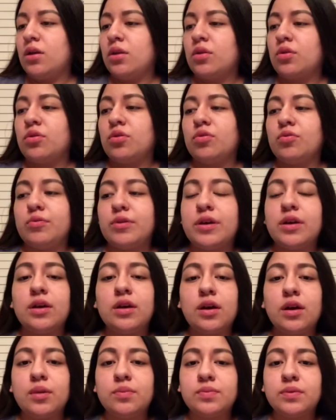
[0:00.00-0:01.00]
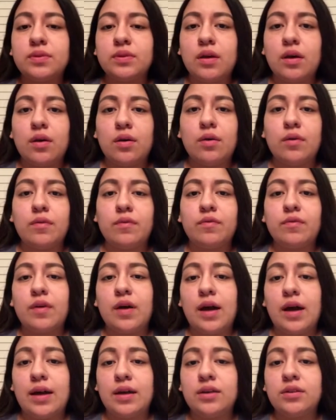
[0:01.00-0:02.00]
3 cups of
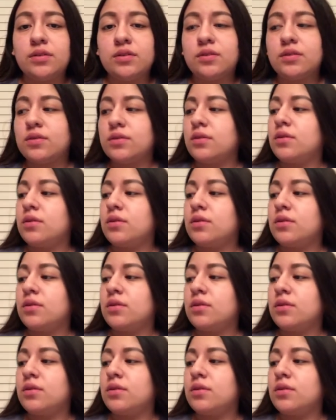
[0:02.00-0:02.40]
ice.